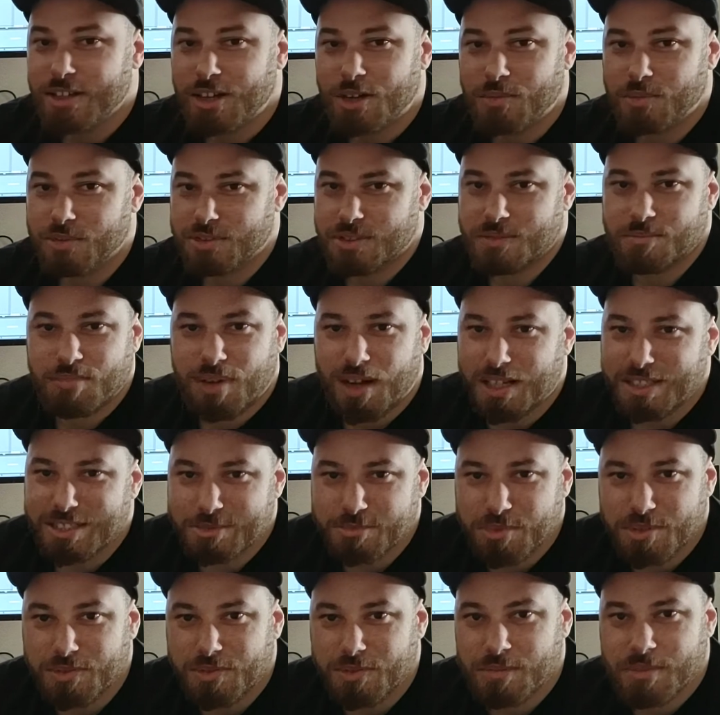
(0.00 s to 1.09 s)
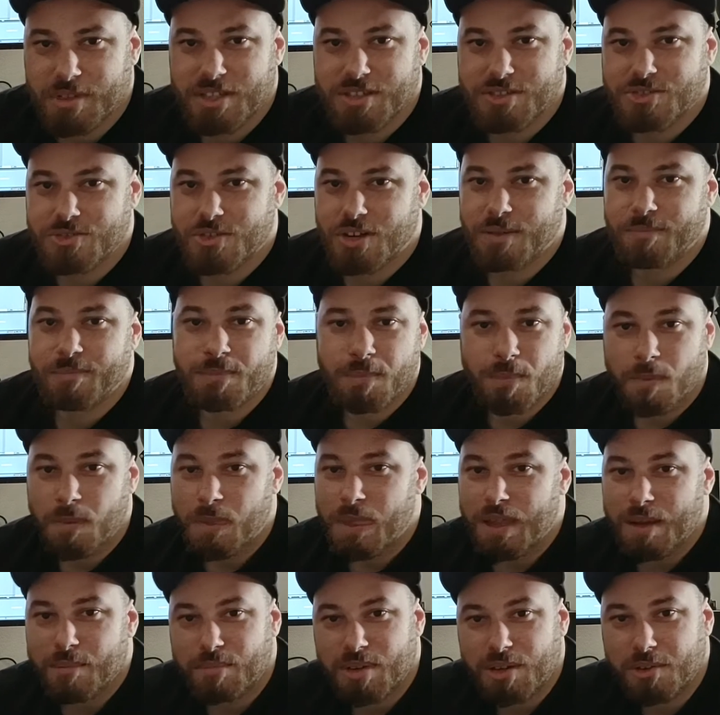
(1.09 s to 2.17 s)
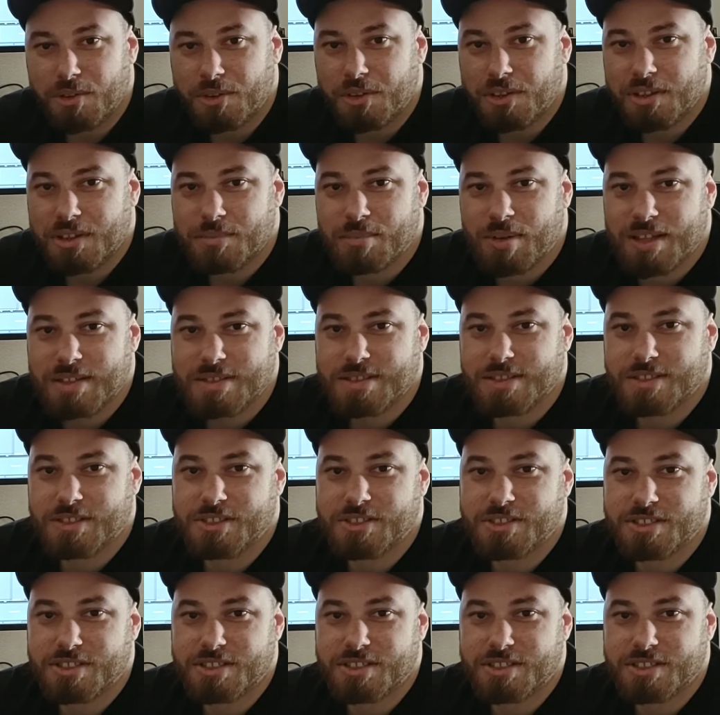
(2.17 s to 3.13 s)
almost impossible for me to drum, but it really depends on your